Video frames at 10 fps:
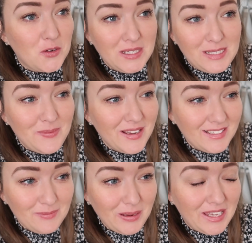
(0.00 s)

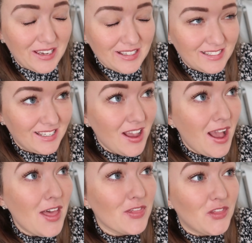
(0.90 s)
Christmas because
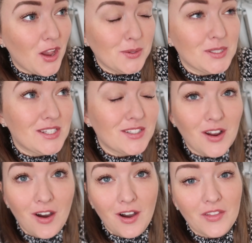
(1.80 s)
those
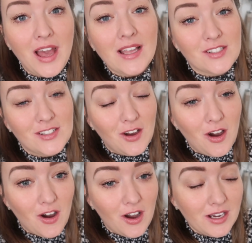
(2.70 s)
store, that
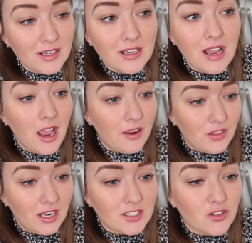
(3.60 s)
store over
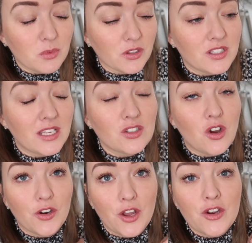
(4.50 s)
the last few months has
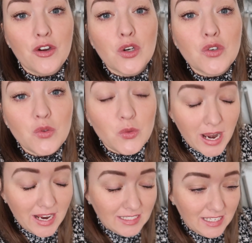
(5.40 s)
gone
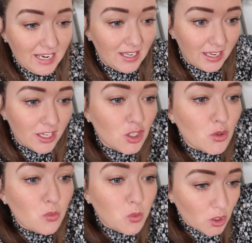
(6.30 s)
crazy. Like
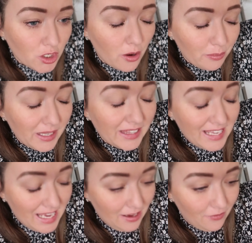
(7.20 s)
you would not
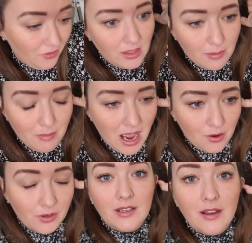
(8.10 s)
believe the
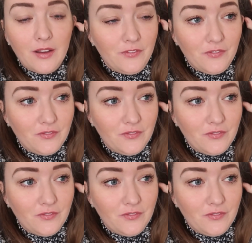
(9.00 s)
amount of